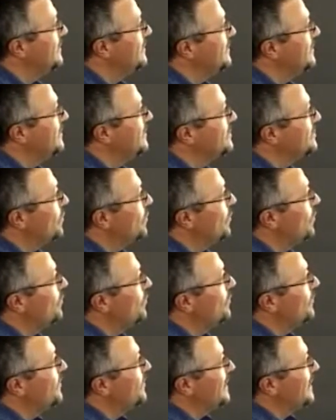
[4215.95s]
So
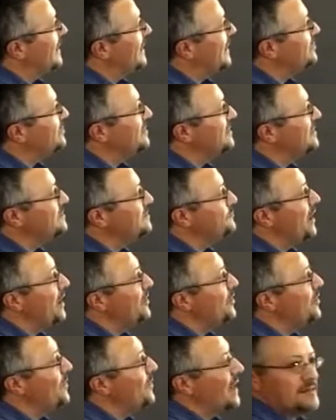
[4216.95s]
they get to this
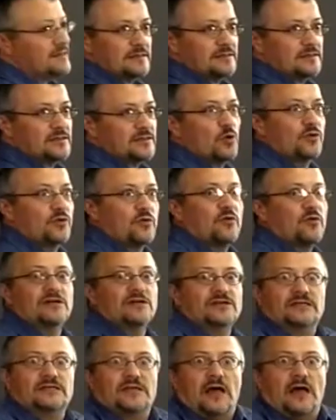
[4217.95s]
biomass. So the
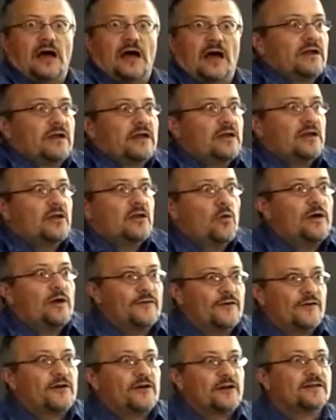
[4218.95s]
question is, how do they know when
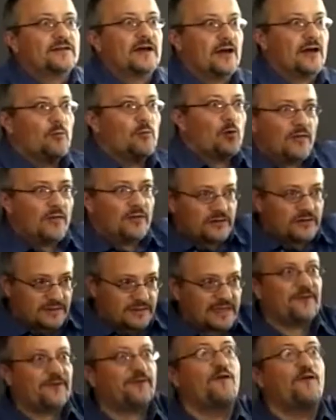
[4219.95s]
they're going to die? Well,
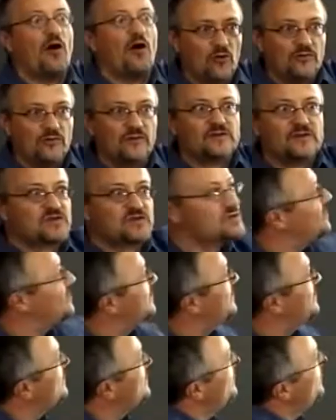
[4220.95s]
they follow this
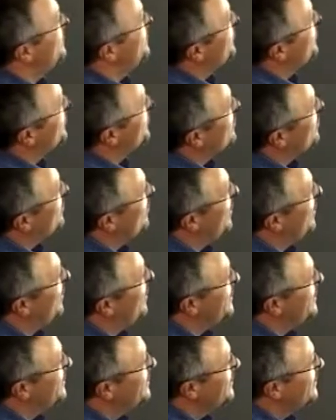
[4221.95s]
vertical
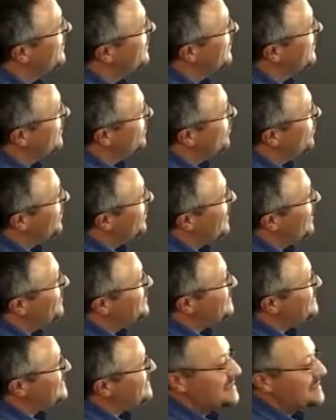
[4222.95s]
line. What
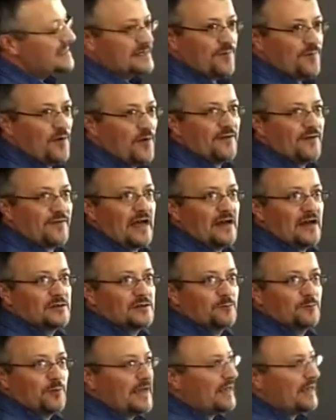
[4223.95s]
happens is these
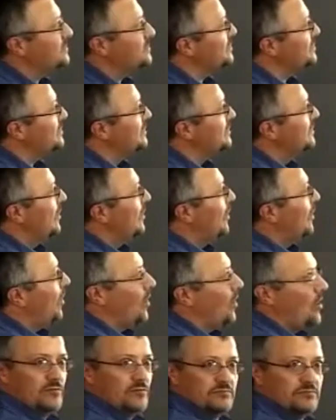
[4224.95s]
5,000 plants
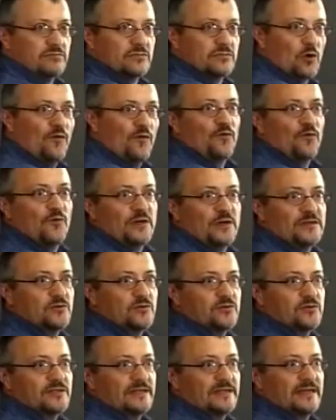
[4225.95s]
all go for
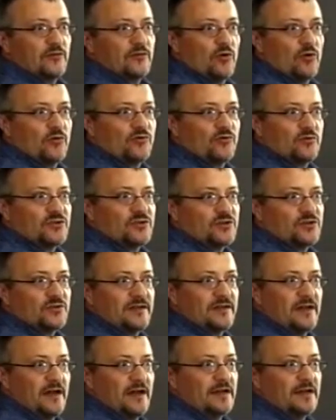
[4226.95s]
resources. They grow to a certain
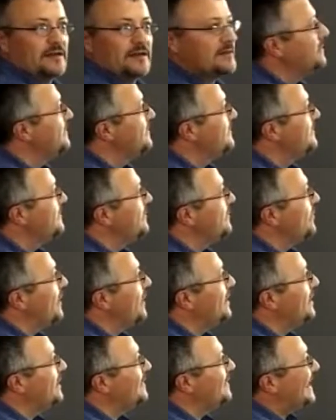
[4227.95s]
height.
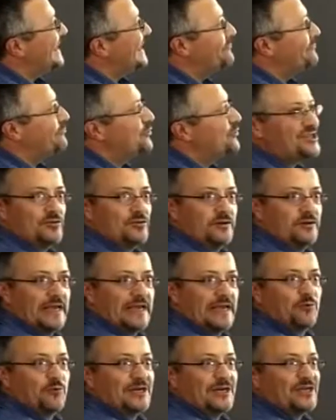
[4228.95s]
Okay, they reach,
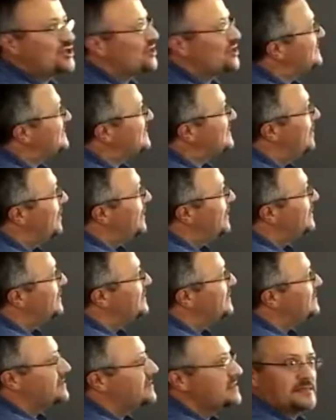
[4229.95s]
they reach this line.
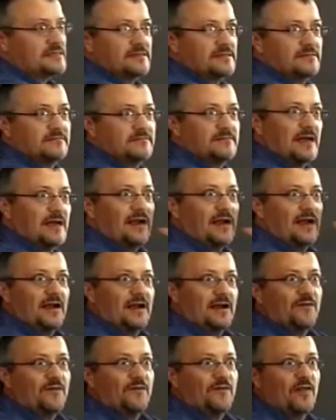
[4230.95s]
This is a
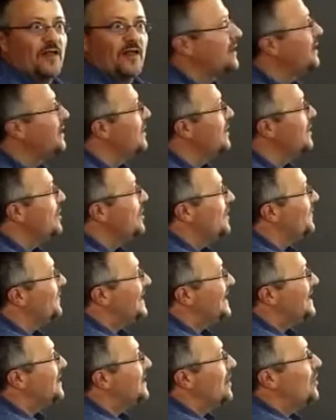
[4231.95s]
cutoff line. They
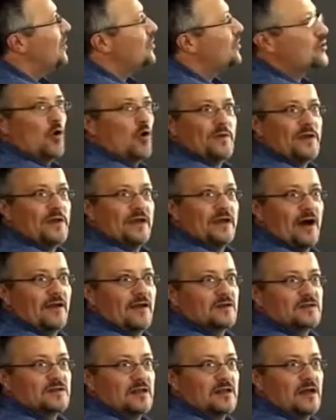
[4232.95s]
cannot go beyond
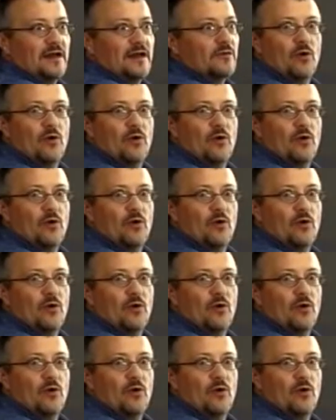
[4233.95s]
this line.